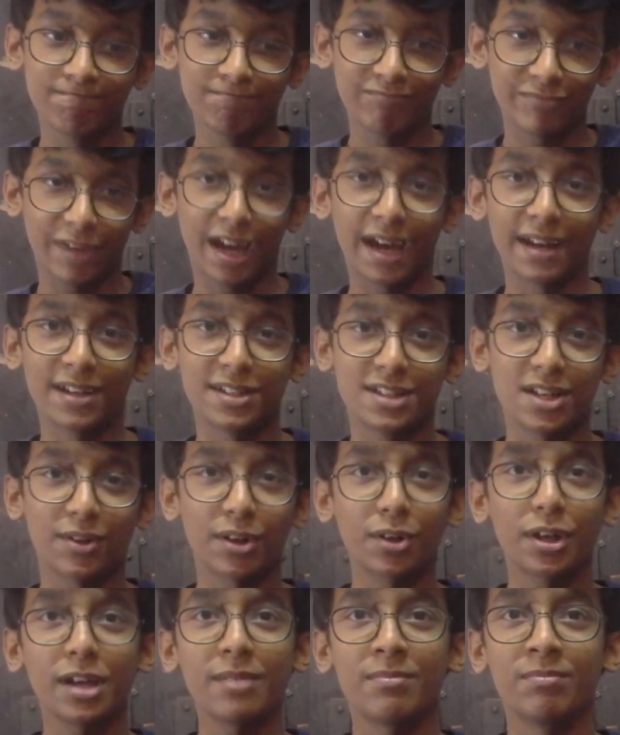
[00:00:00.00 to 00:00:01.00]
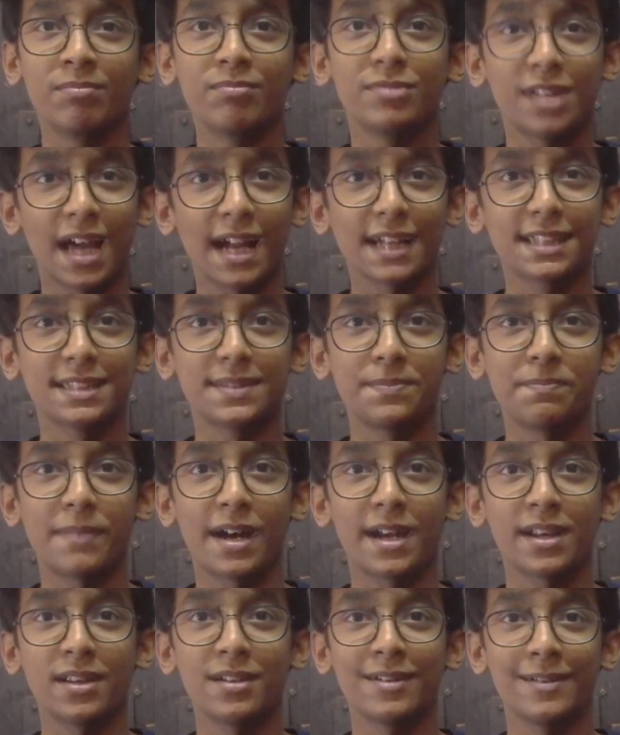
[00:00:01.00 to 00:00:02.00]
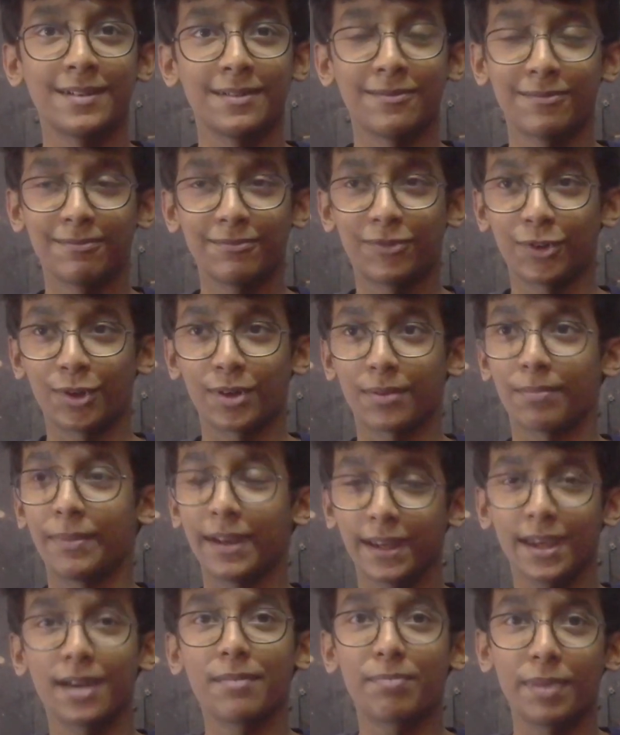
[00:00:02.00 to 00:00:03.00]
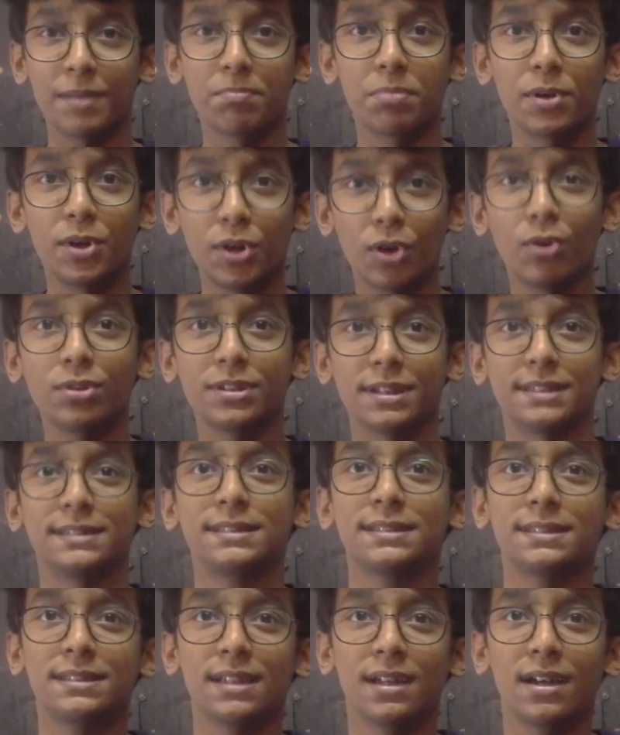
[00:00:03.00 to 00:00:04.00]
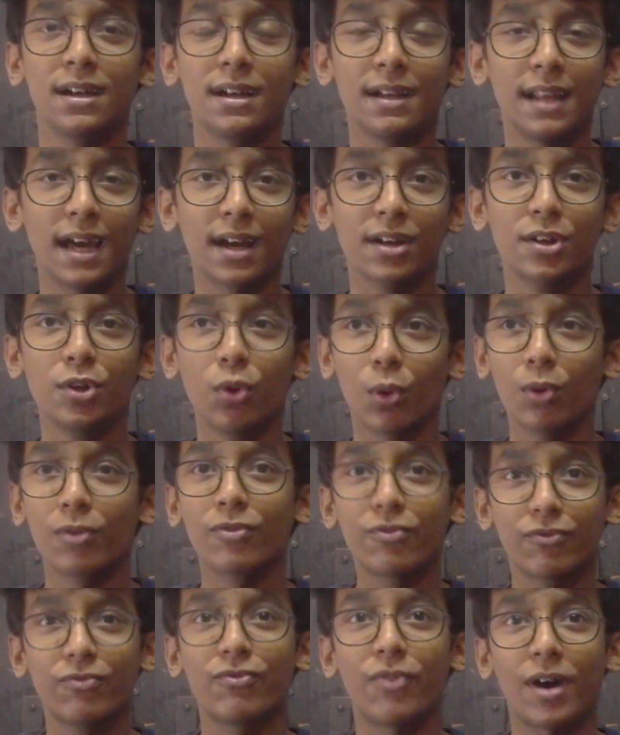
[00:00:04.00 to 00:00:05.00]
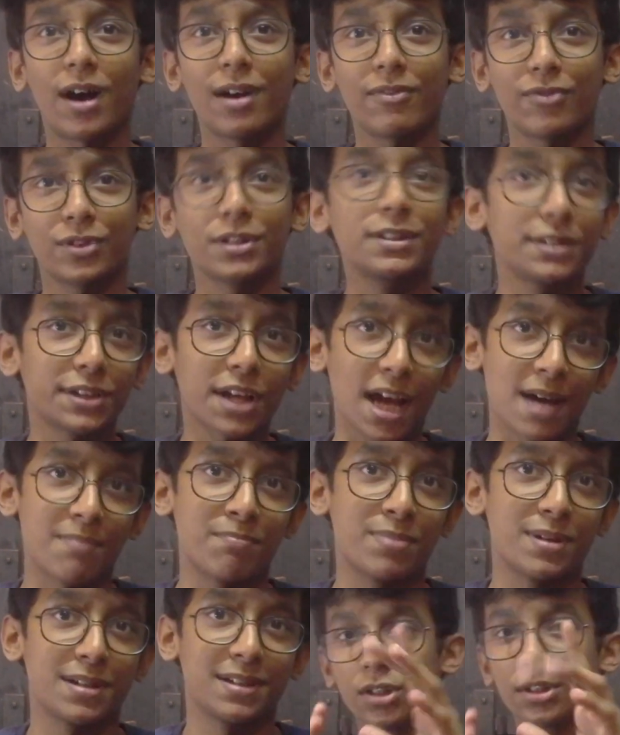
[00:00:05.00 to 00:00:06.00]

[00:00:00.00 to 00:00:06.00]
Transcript: and shout out to him, thanks man for making people know this, like don't fall for the trap.